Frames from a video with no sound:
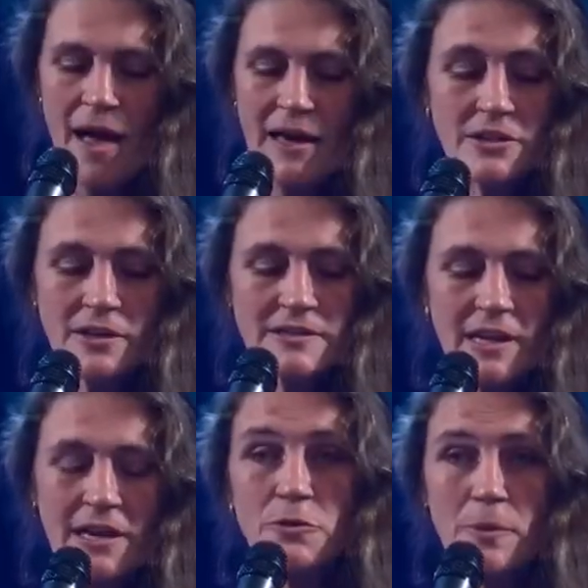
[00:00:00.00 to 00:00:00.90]
As long as
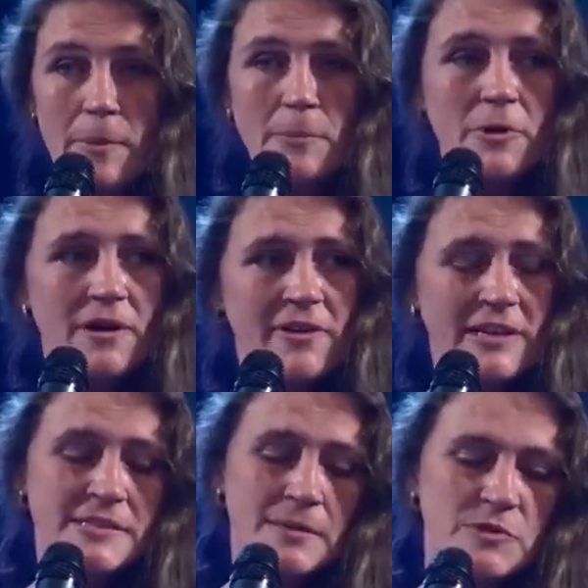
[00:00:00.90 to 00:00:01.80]
I can remember, I've
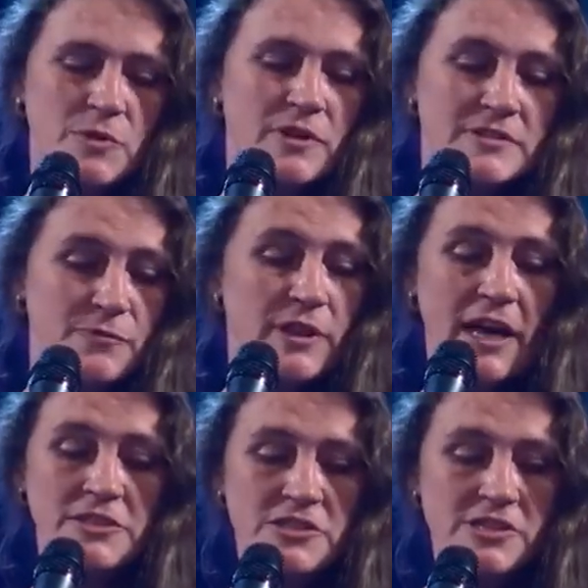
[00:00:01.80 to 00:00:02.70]
had some sort of
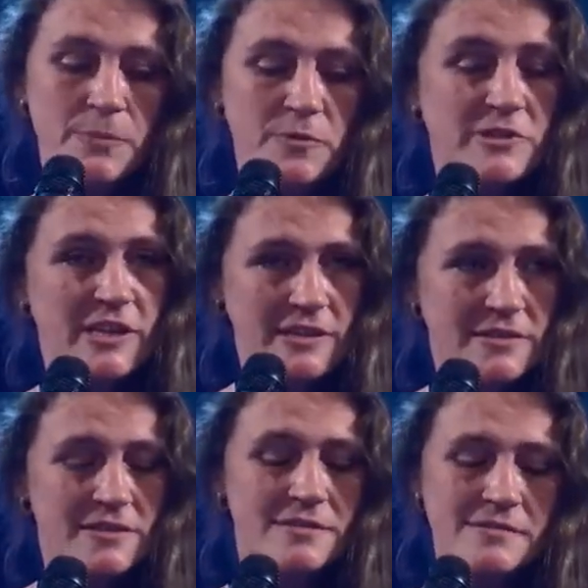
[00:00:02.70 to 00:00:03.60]
relationship with
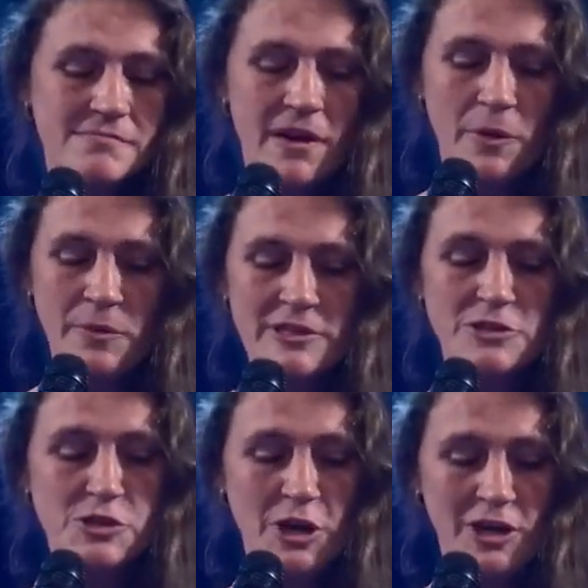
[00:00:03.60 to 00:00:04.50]
Jesus. I went
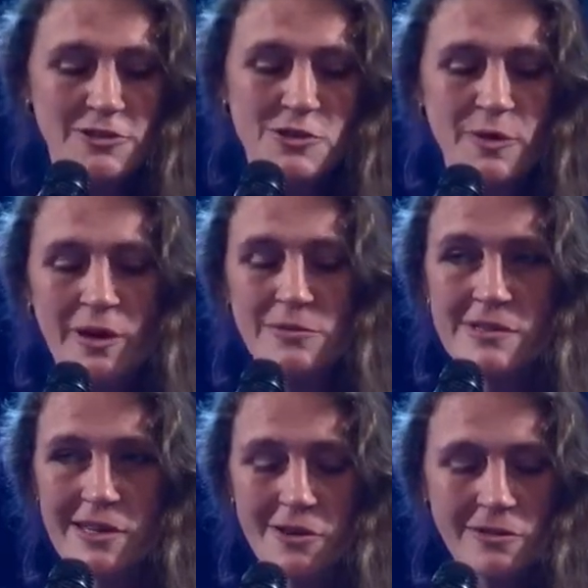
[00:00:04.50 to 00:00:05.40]
to church when I was
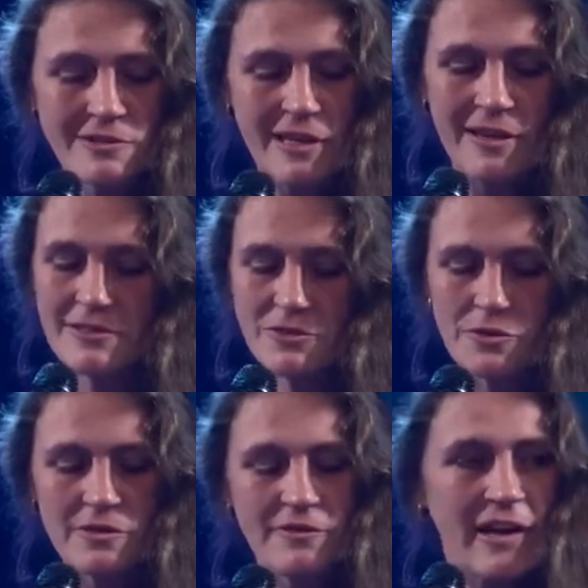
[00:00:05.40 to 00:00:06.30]
little, Sunday
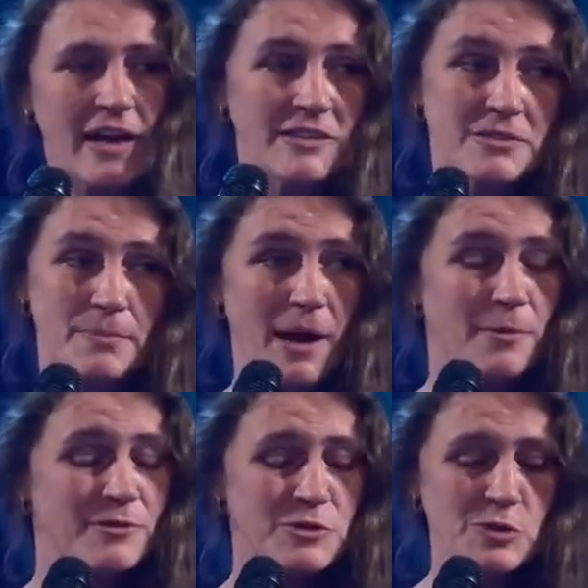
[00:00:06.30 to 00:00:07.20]
school, vacation
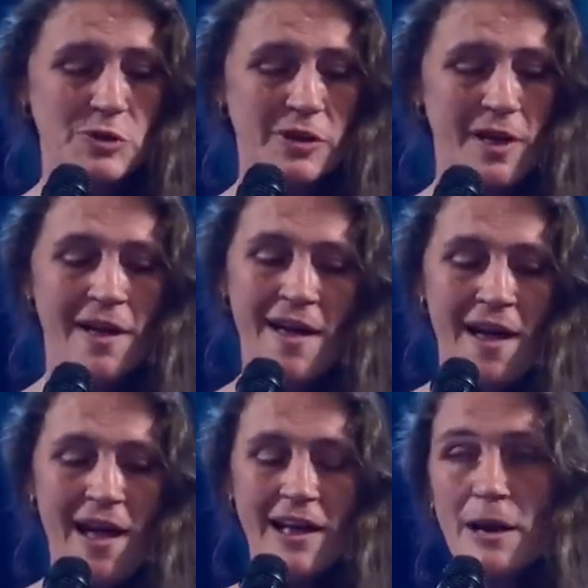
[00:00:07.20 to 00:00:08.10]
Bible school.
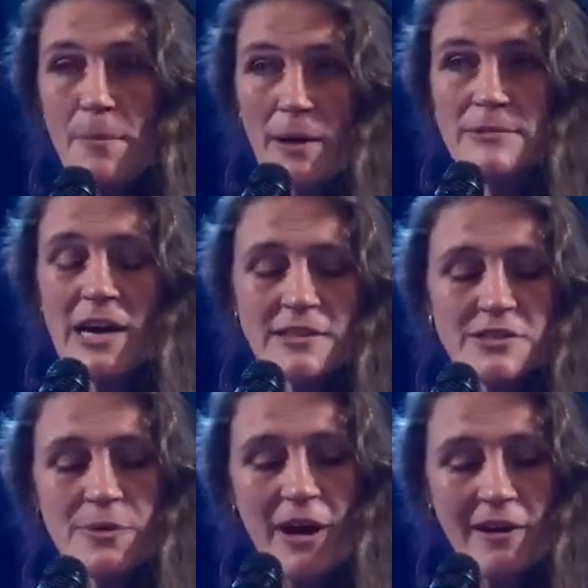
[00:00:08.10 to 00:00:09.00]
I got
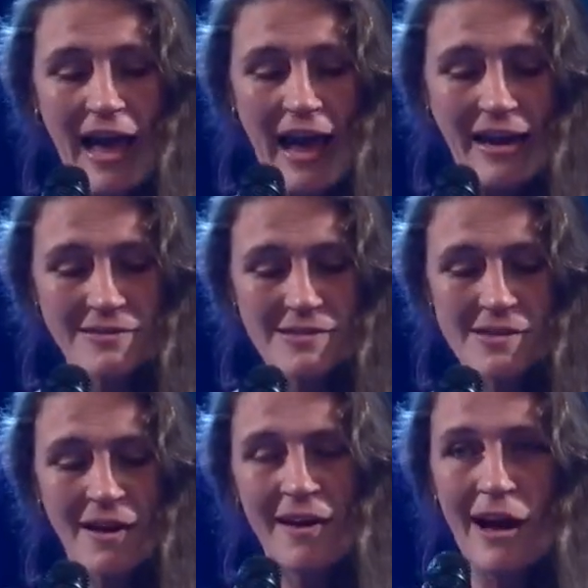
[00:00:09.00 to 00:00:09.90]
baptized around eight.
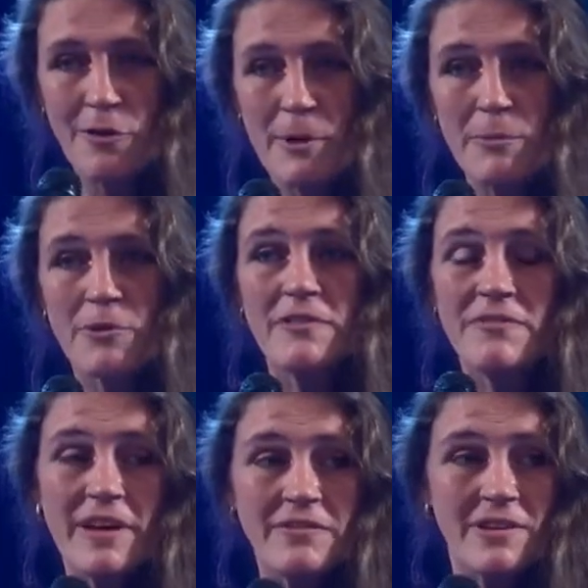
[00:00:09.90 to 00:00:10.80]
I remember it
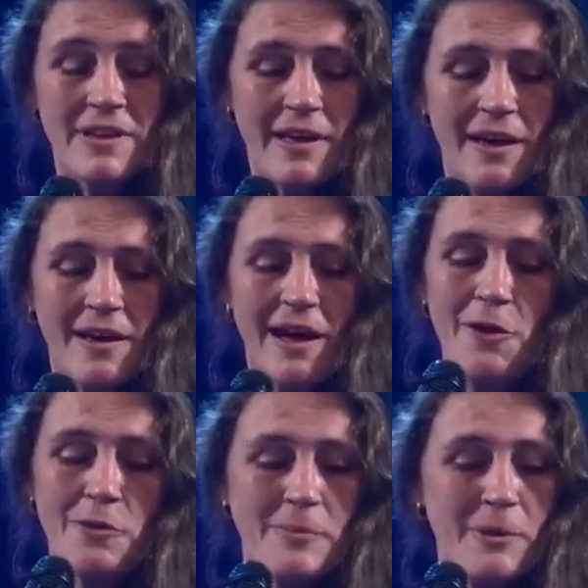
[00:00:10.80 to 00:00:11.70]
vividly. I
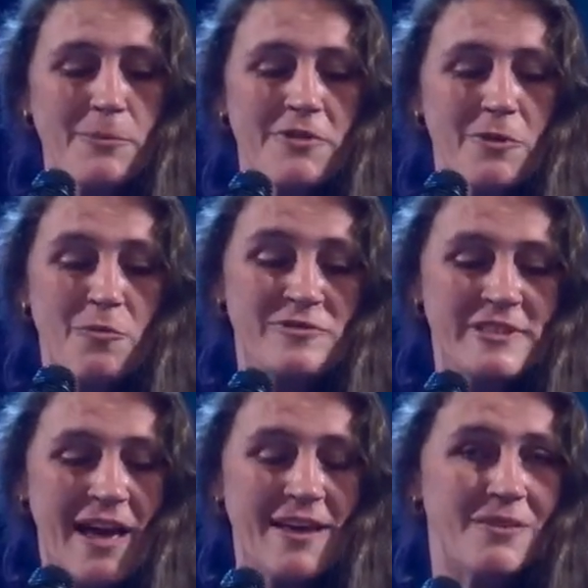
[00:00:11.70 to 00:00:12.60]
remember the,
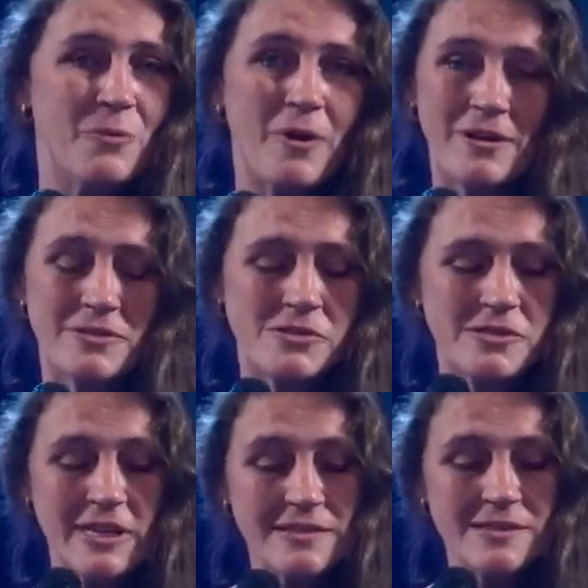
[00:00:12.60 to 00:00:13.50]
saying the words,
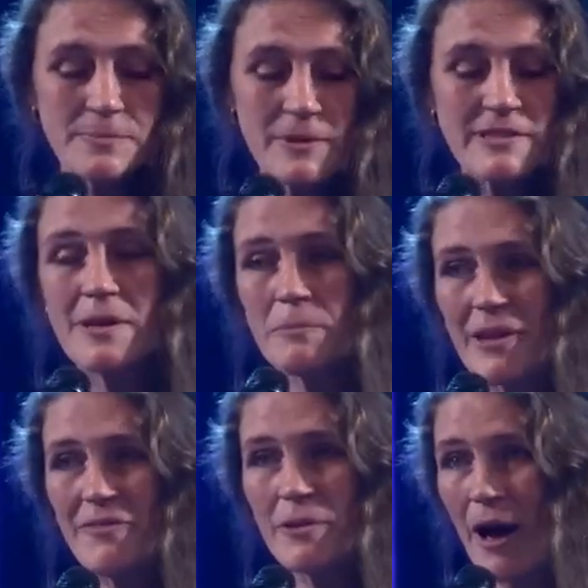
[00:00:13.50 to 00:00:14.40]
Jesus, please come
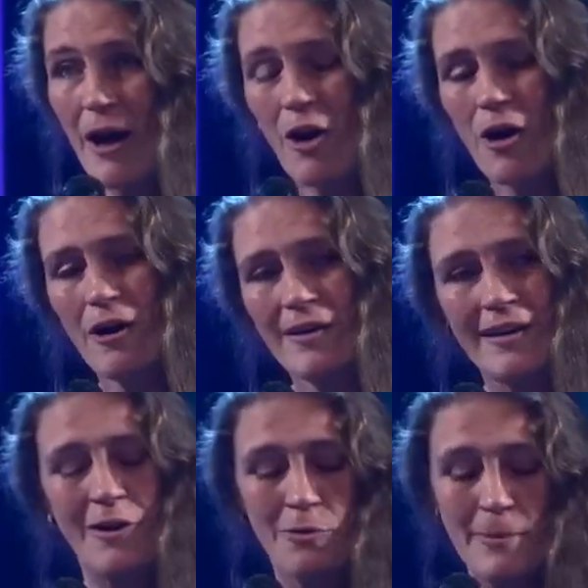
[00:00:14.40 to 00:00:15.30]
live in my heart.
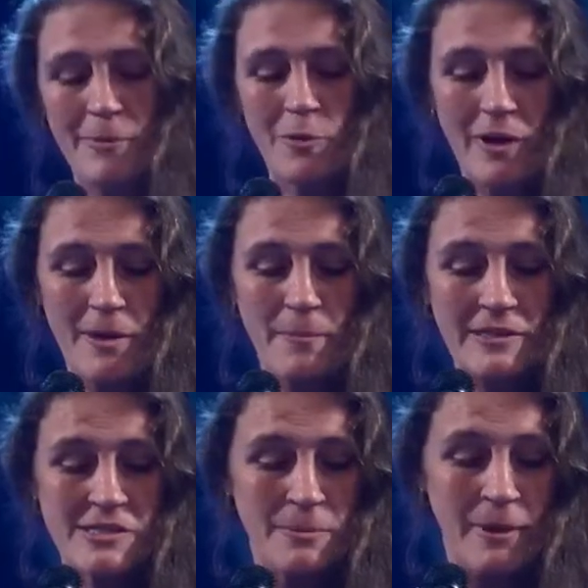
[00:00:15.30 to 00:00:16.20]
And I remember what it
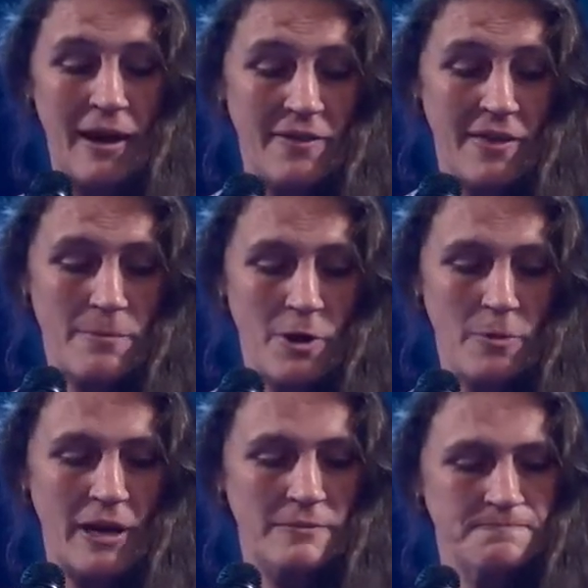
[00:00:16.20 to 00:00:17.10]
meant to me at that
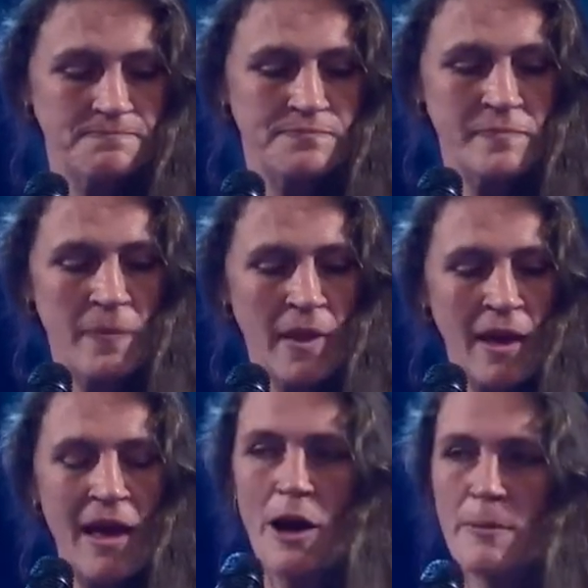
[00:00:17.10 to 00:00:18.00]
moment.
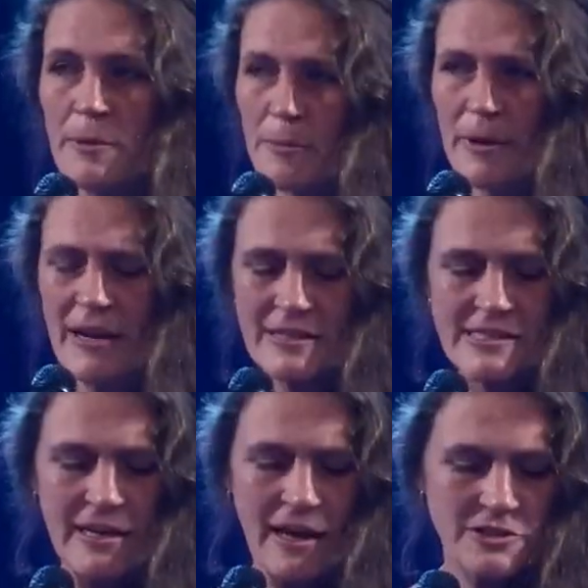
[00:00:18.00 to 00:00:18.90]
I remember being a
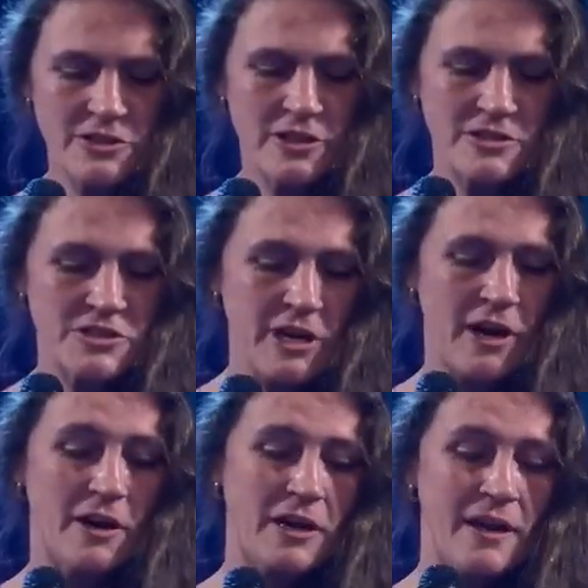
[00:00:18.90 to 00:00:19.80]
teenager and
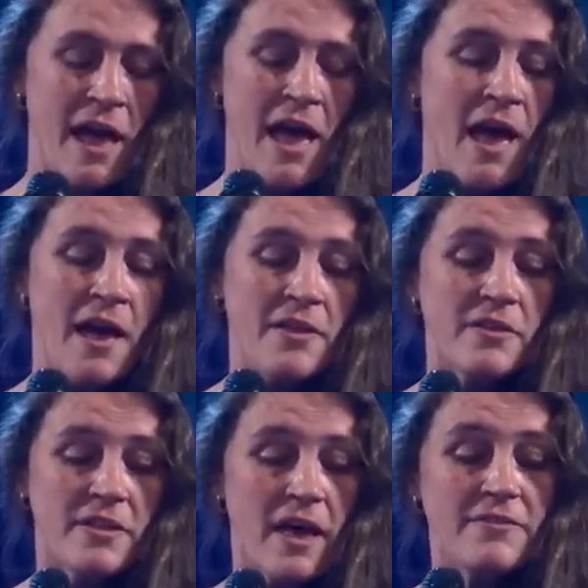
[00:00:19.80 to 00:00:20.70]
sharing
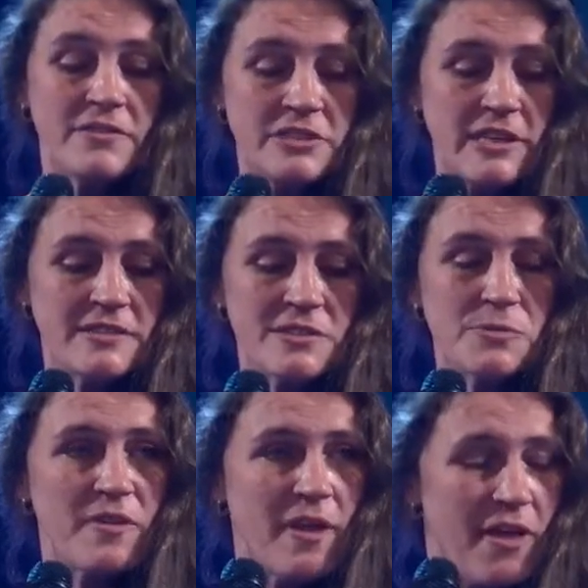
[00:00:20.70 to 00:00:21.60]
the love of Jesus
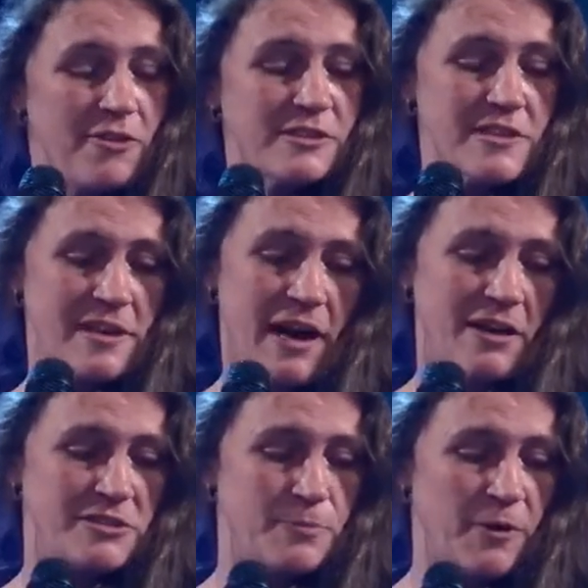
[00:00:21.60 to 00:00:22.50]
with others in
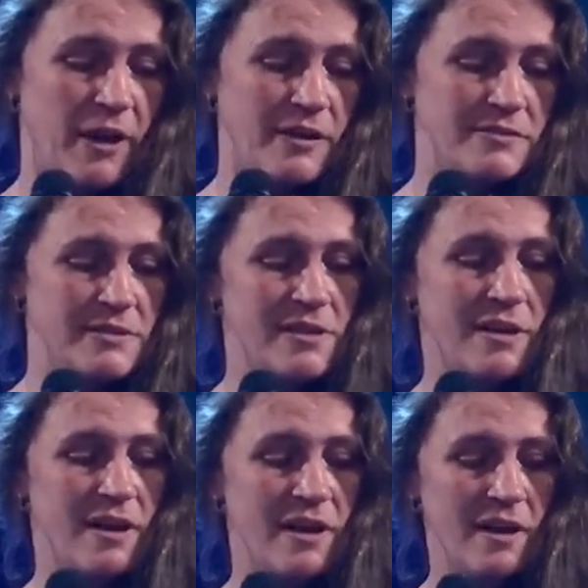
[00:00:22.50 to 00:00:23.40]
Gar Springs.
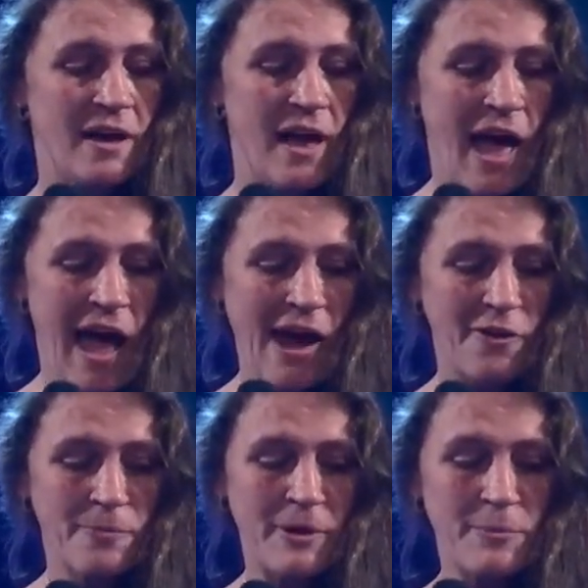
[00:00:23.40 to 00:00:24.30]
I
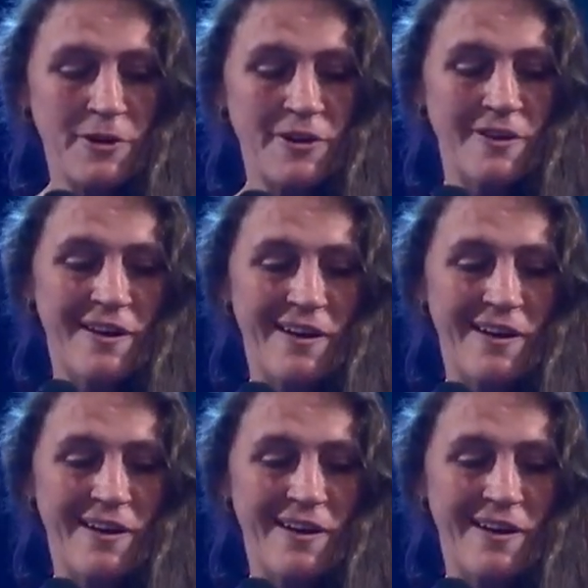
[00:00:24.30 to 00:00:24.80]
remember